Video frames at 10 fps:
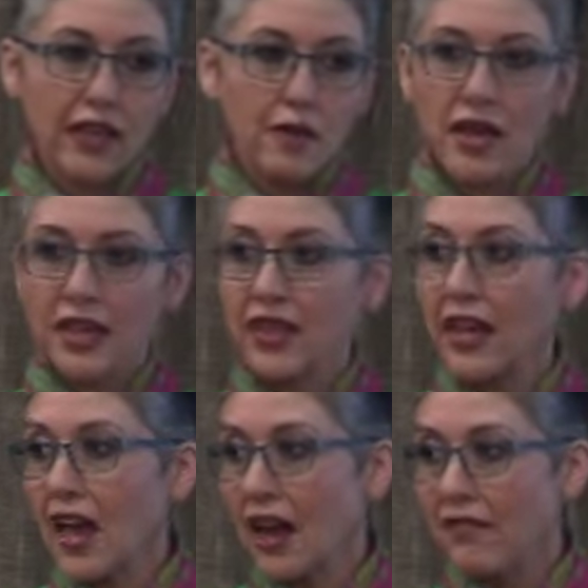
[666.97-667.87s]
them, and
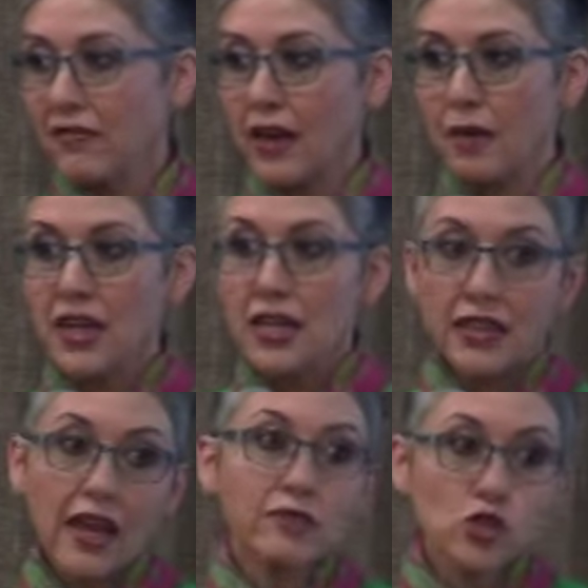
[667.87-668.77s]
they have um,
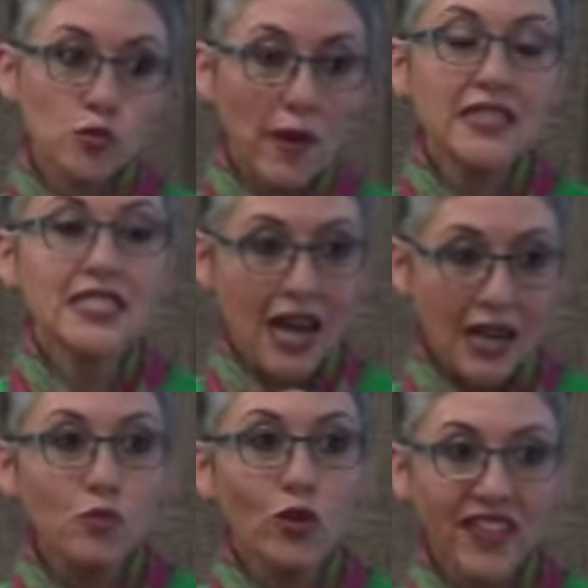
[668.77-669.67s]
they have to spend
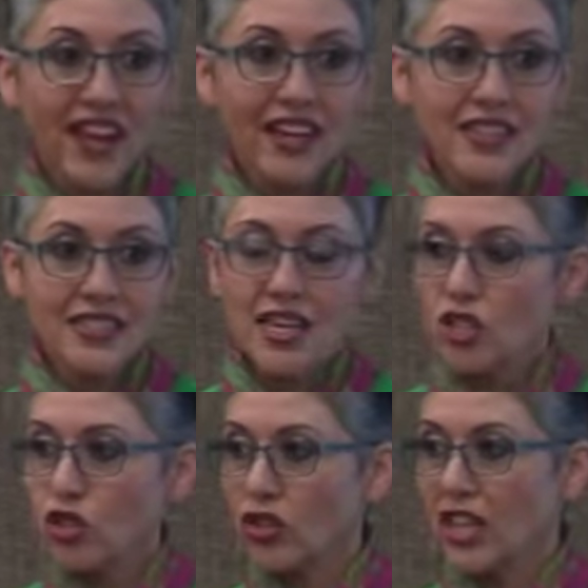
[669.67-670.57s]
time with us
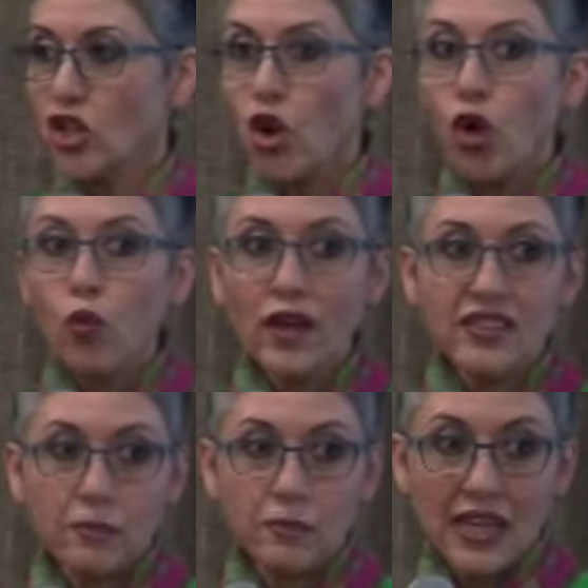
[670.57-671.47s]
so they know
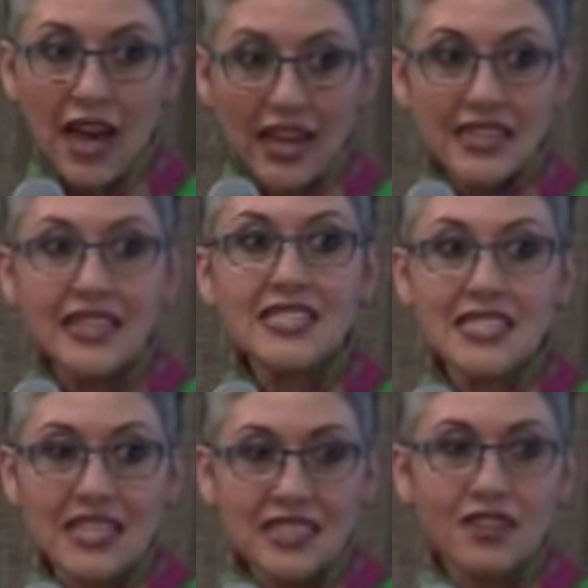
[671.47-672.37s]
what the behind the
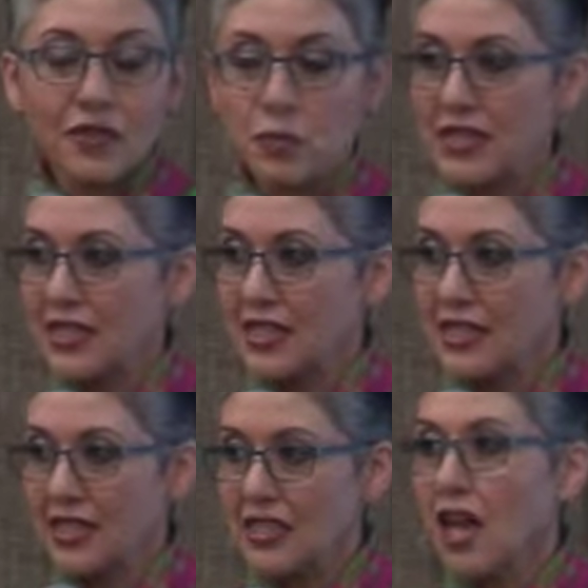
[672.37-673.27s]
scenes of the
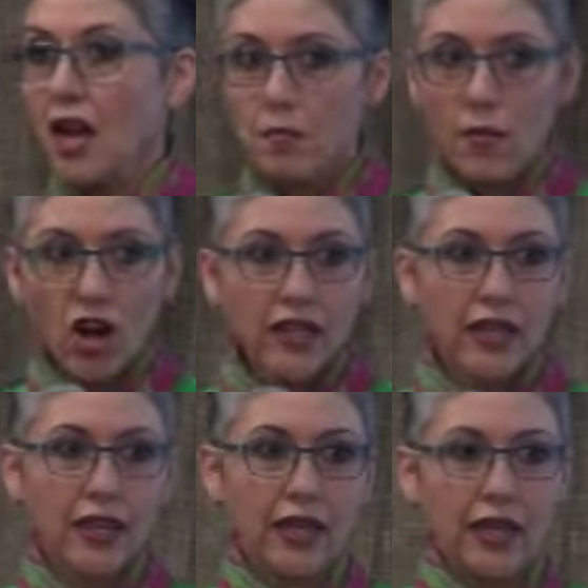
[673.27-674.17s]
business is.
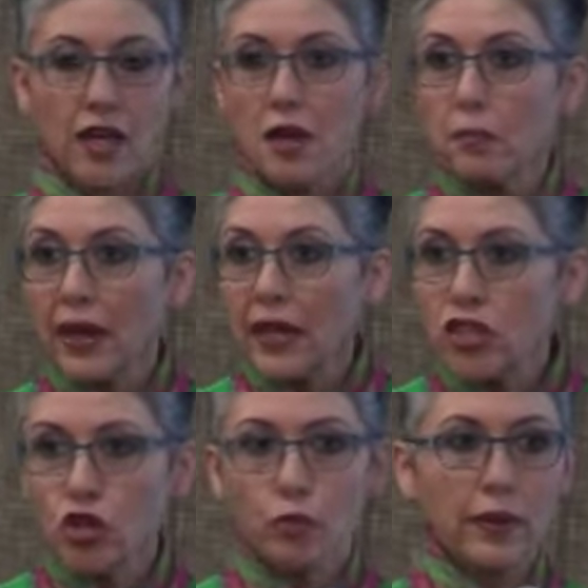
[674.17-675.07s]
Marketing,
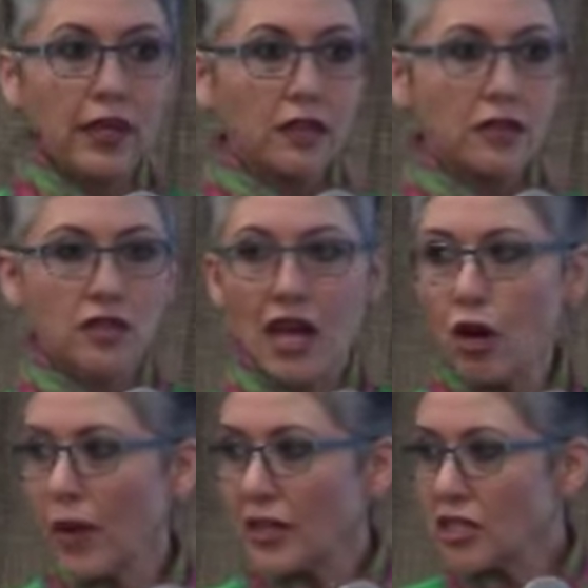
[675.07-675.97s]
paying your bills,
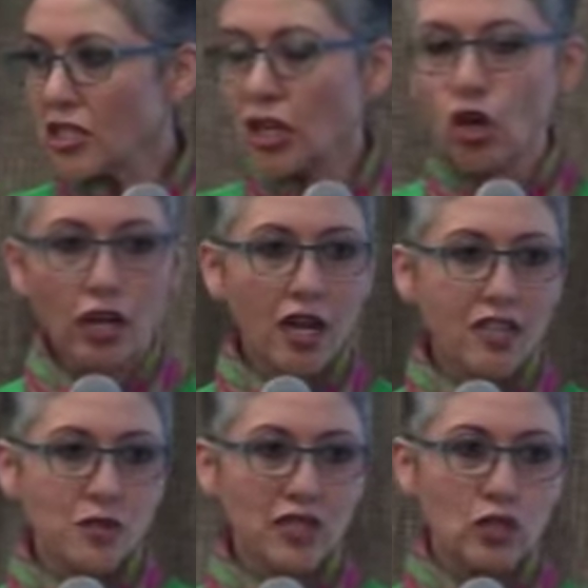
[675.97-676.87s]
how much is it going to
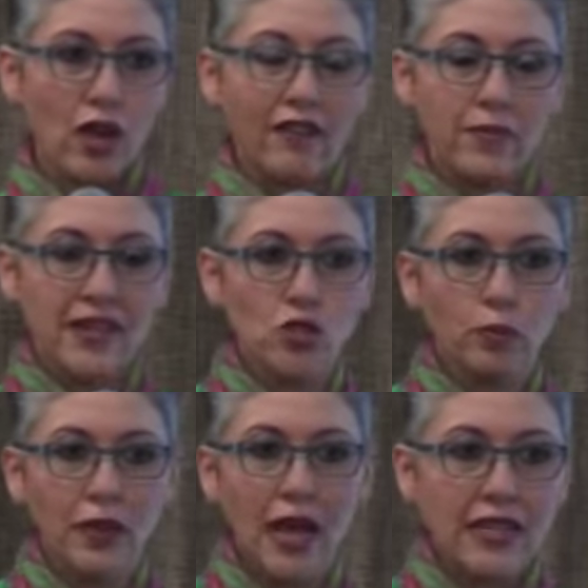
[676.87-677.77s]
cost me to have my
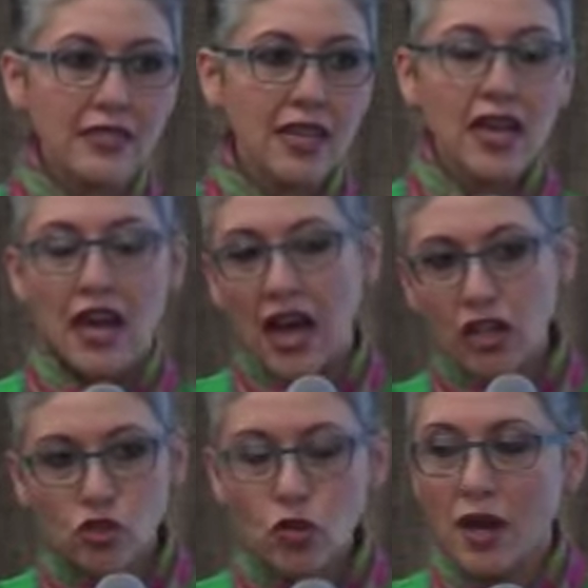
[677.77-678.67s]
supplies?
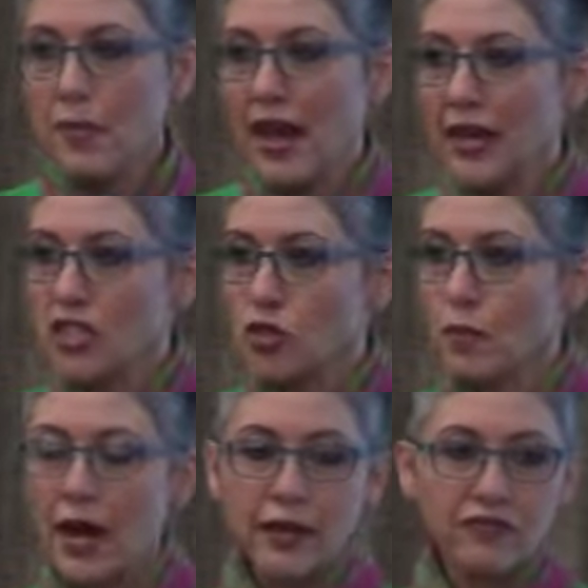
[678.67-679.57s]
How do I manage
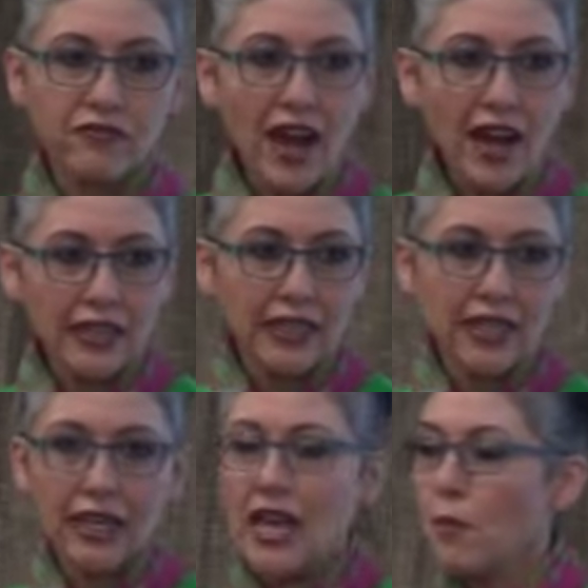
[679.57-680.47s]
my
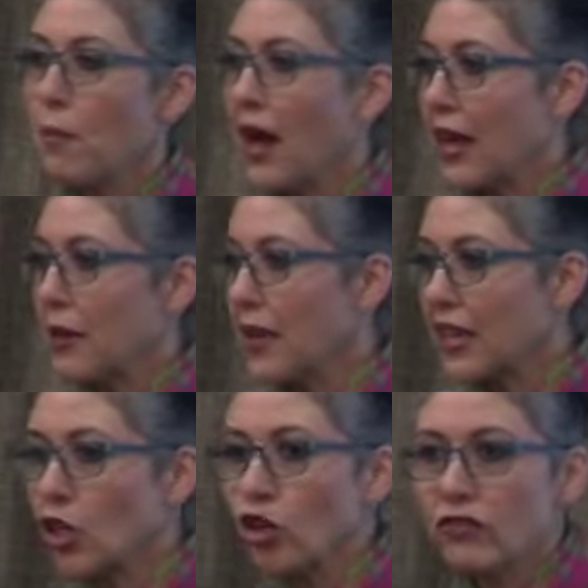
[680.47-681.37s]
filing, my
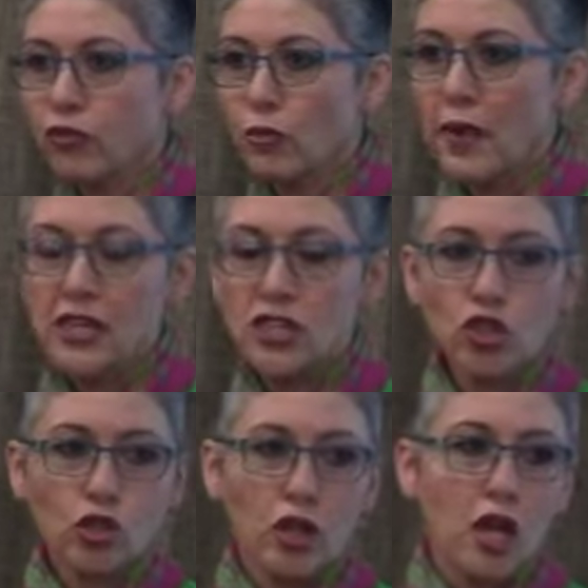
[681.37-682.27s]
medical
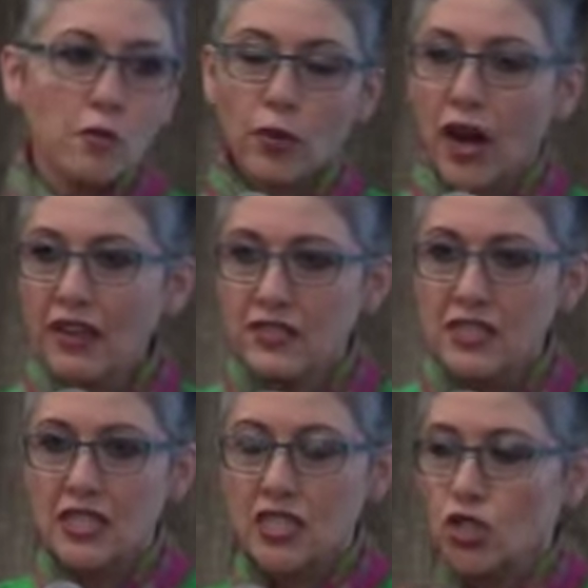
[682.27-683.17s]
information,
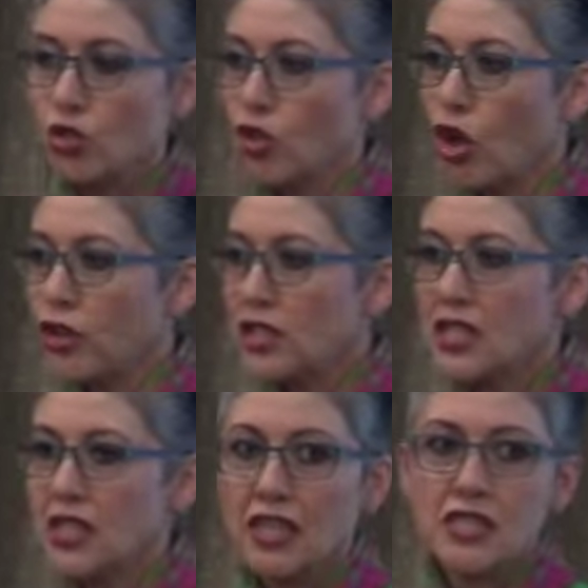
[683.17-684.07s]
privacy issues? All these
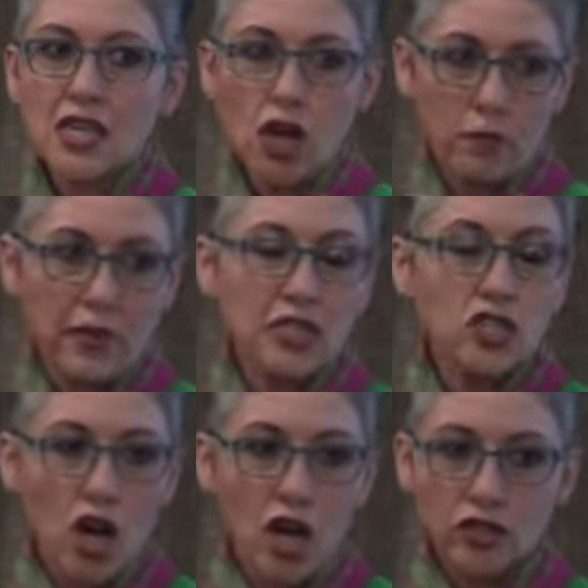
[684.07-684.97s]
things are being
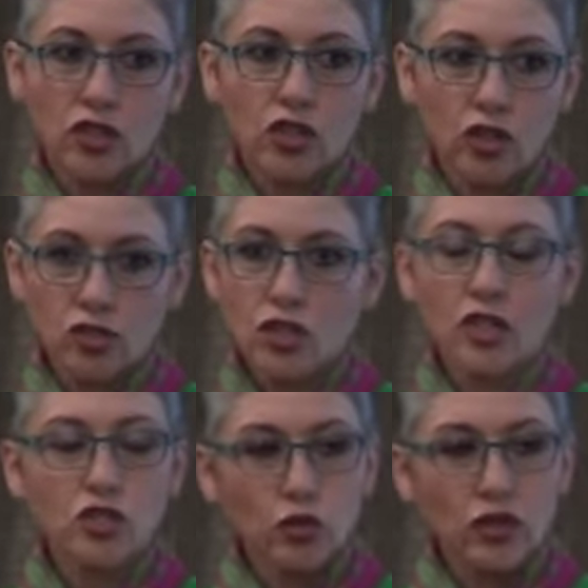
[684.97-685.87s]
taught to the girls that
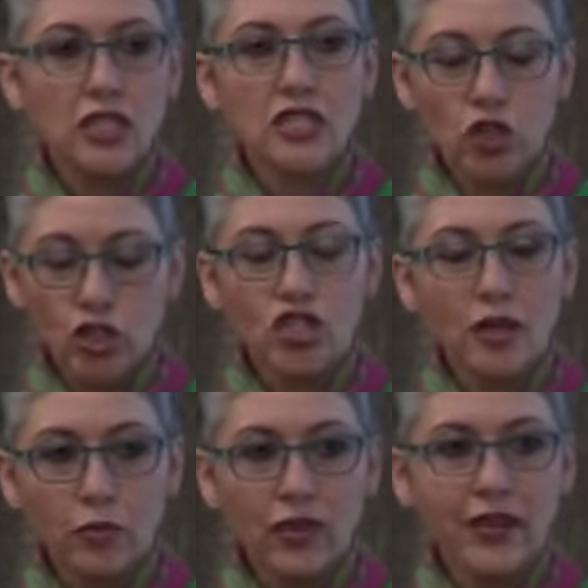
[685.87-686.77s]
are doing the
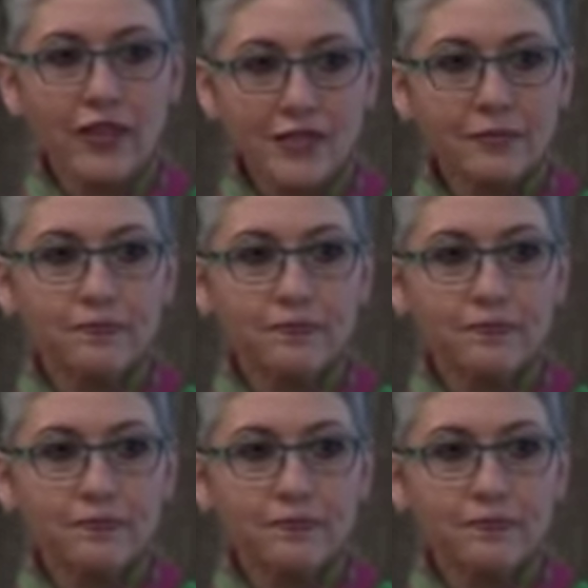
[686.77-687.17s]
internship with us.